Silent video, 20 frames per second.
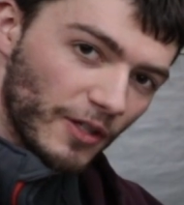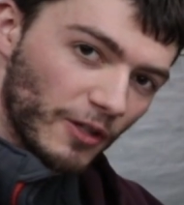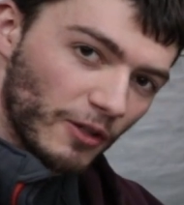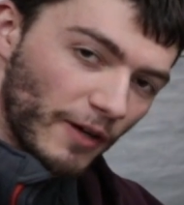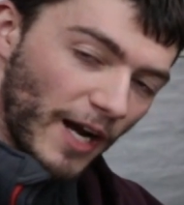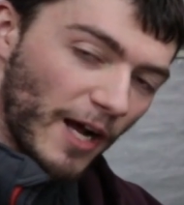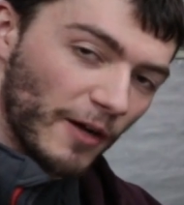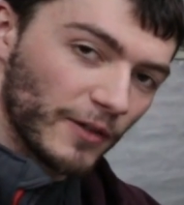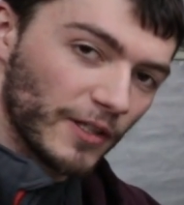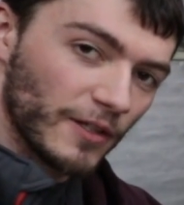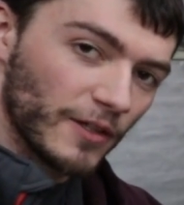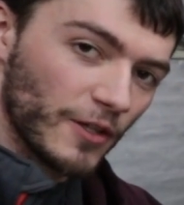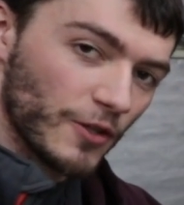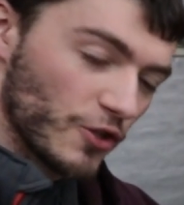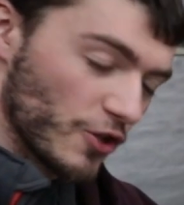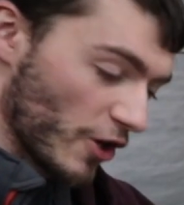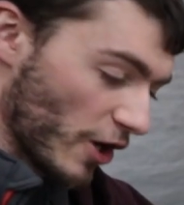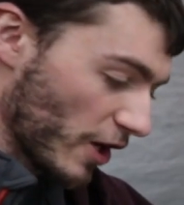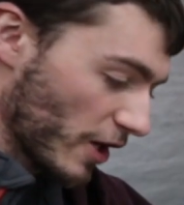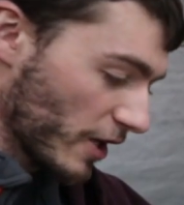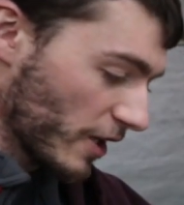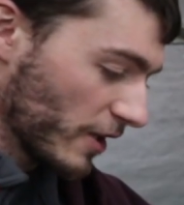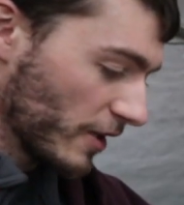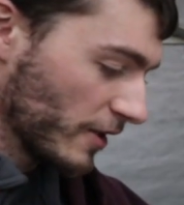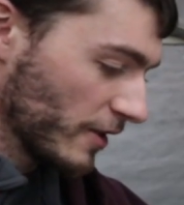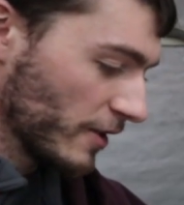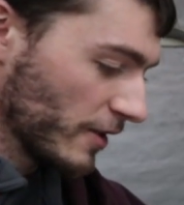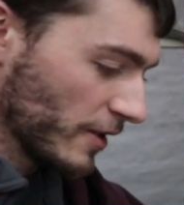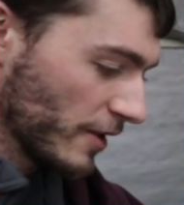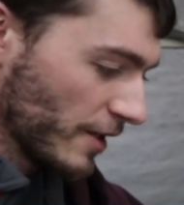ground in the chuck,
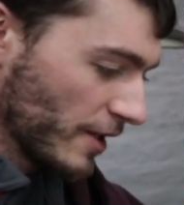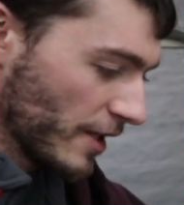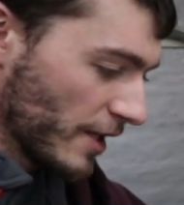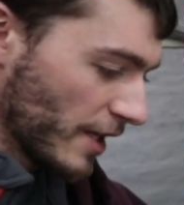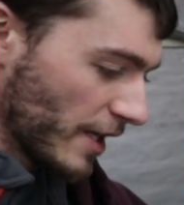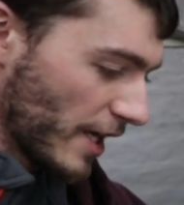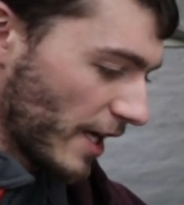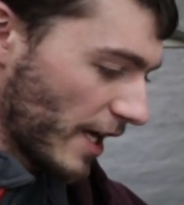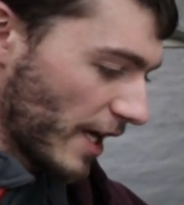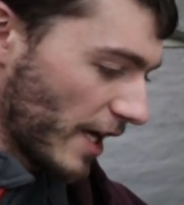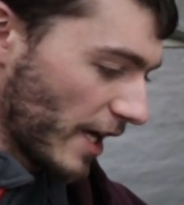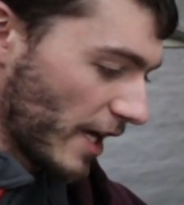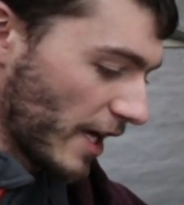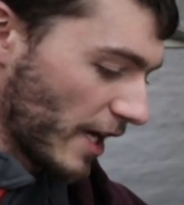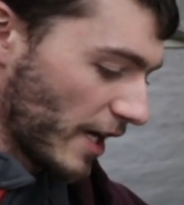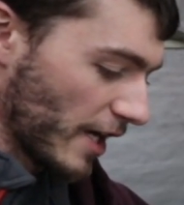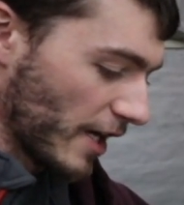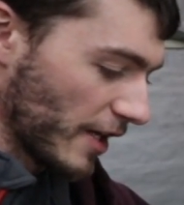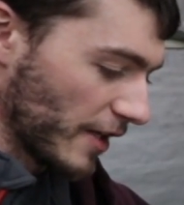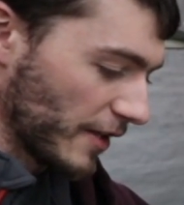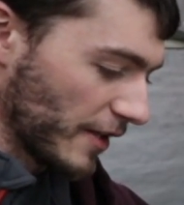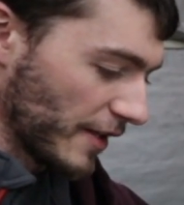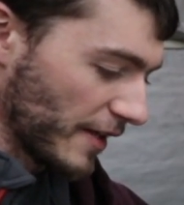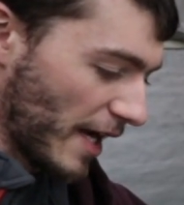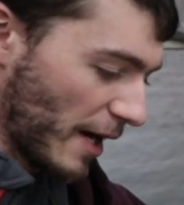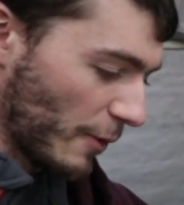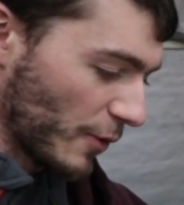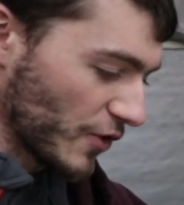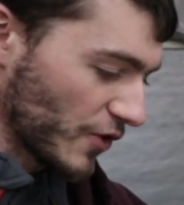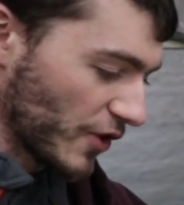and
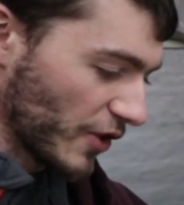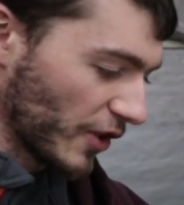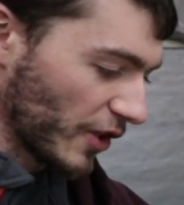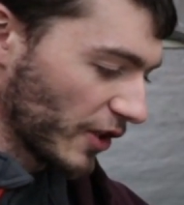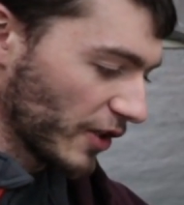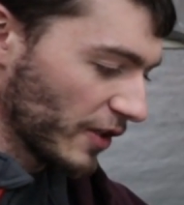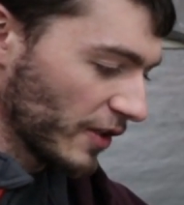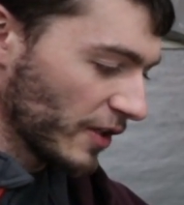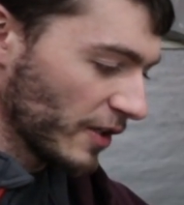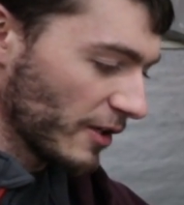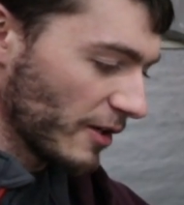that was good,